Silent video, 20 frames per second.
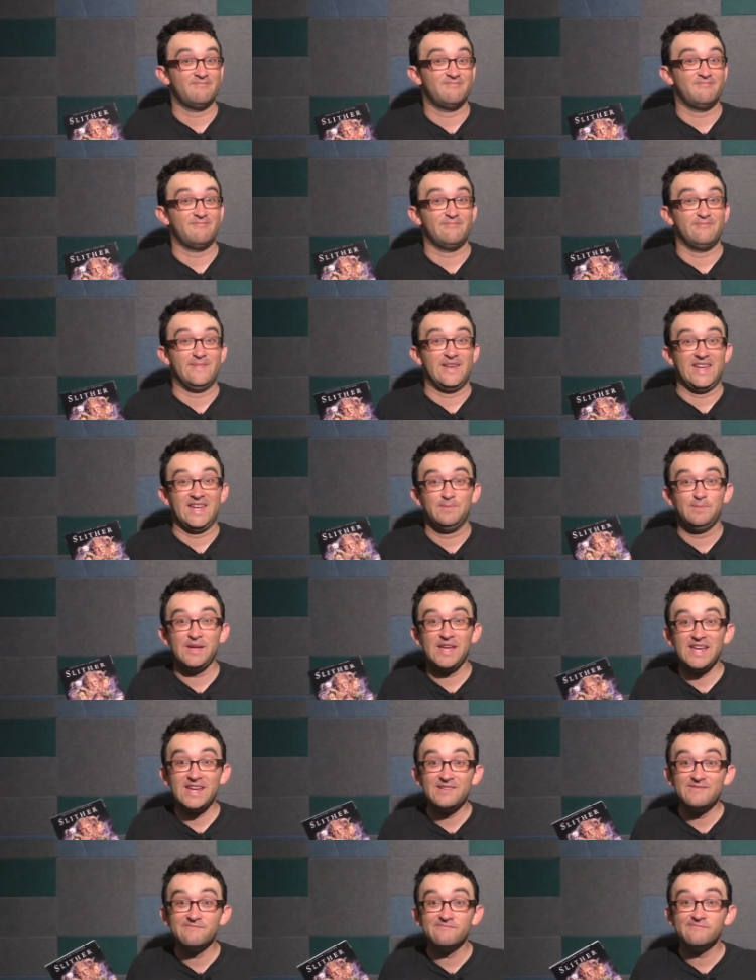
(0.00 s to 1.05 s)

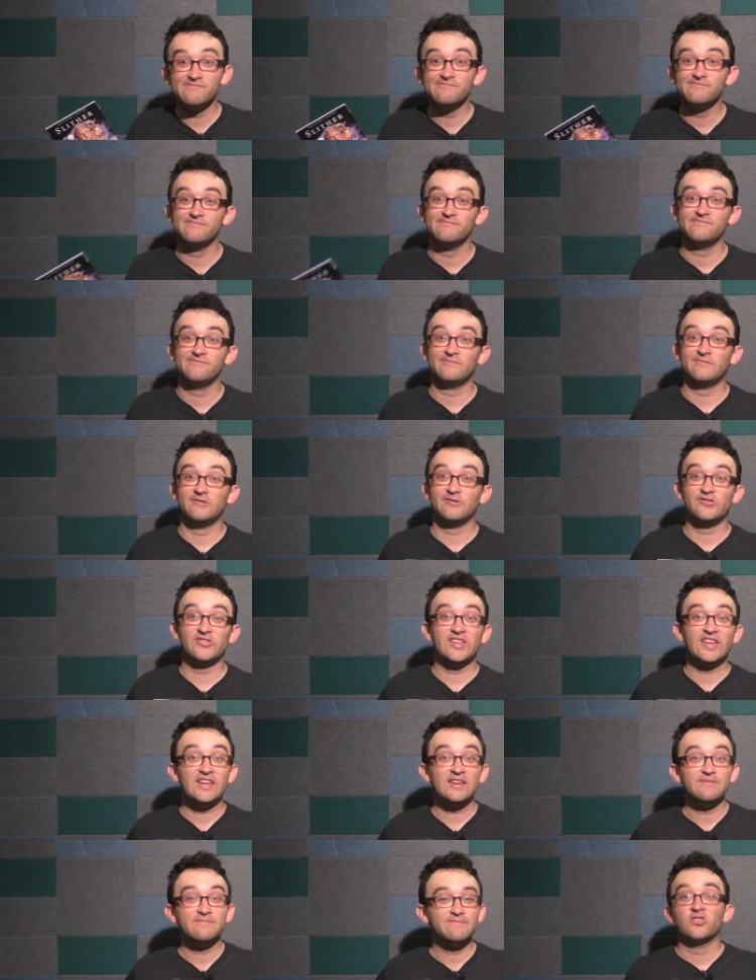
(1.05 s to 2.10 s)
Maybe? We'll
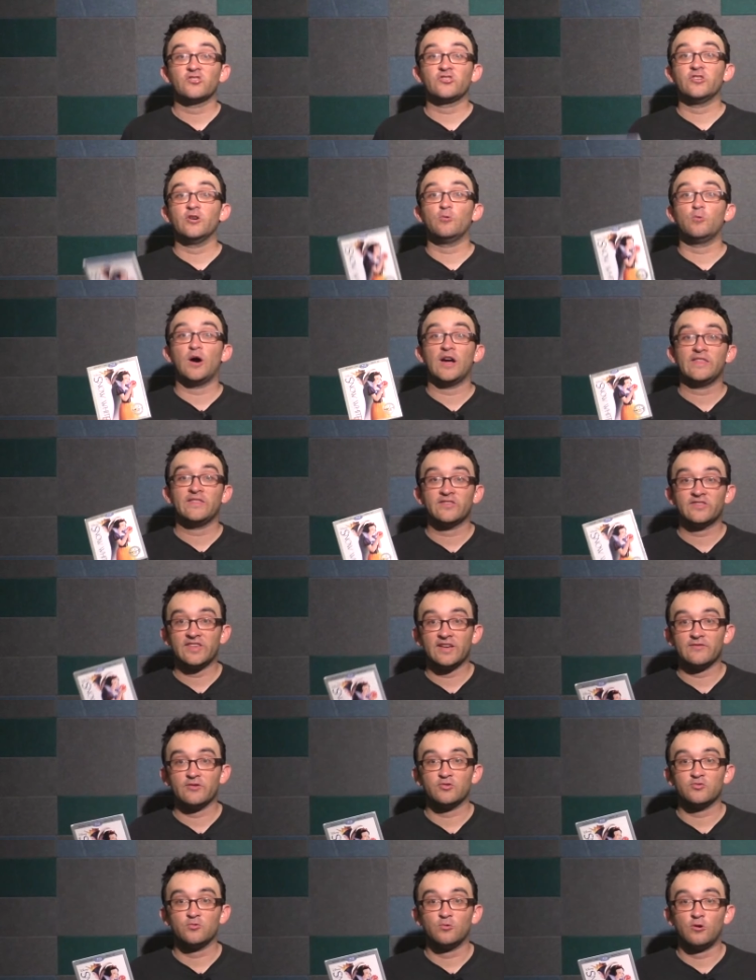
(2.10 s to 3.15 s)
see. Snow White and the
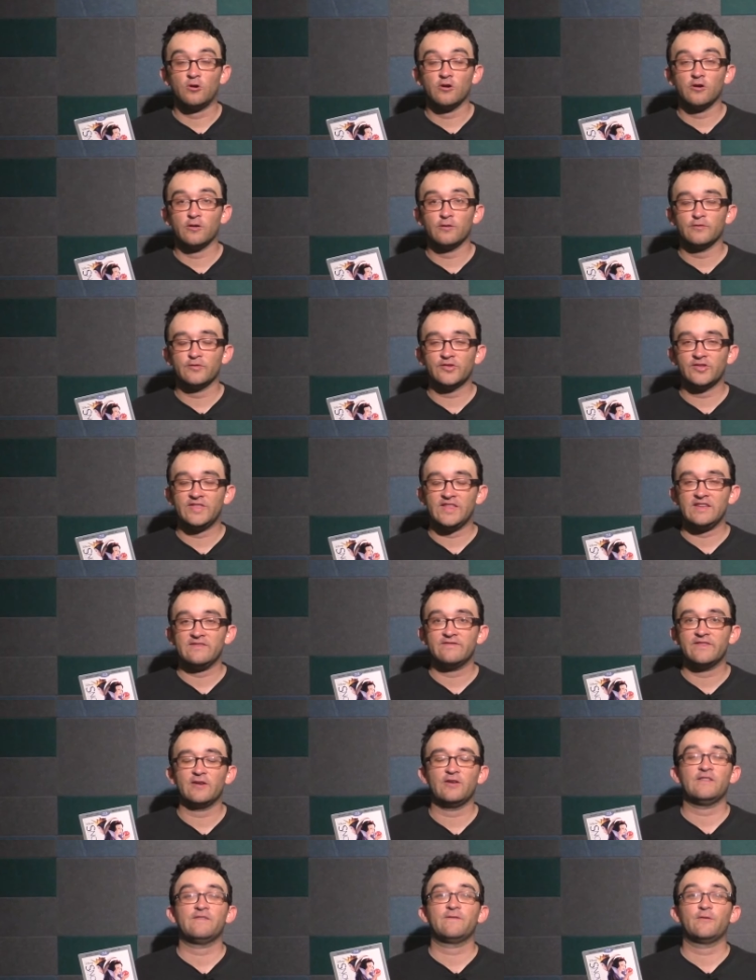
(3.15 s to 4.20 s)
Seven Dwarfs, the
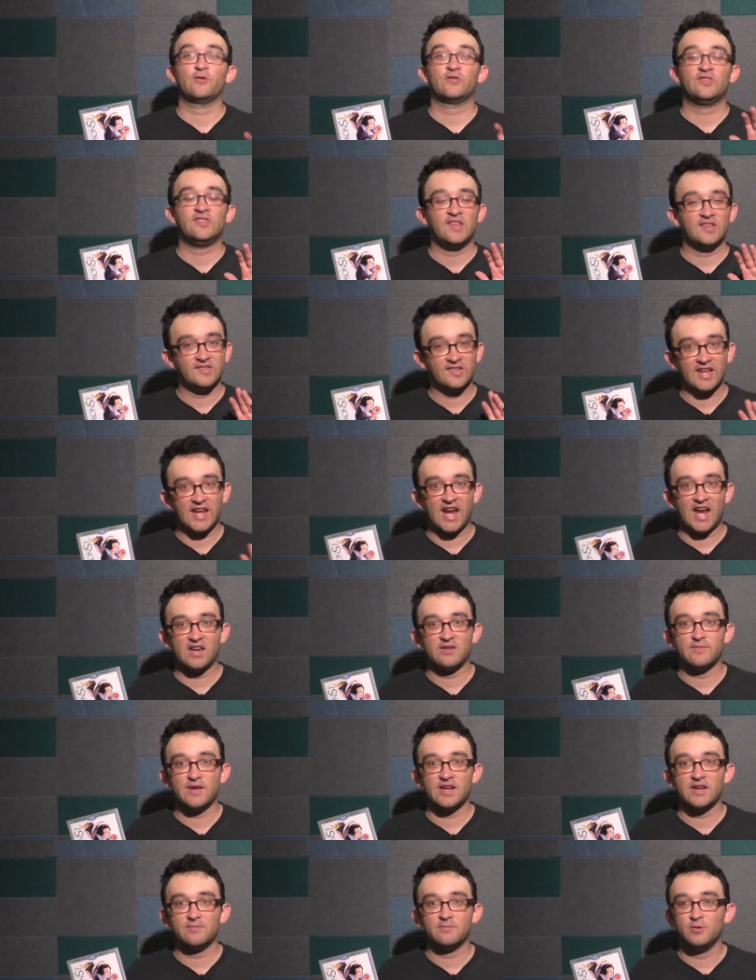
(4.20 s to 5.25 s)
very first Disney
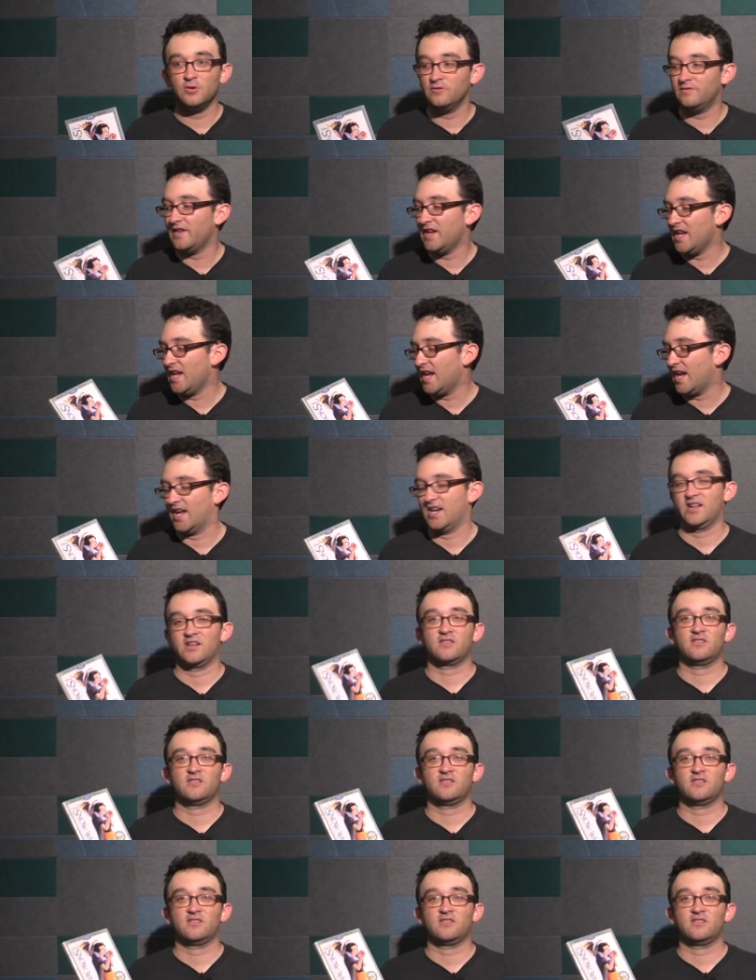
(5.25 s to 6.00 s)
animated movie and a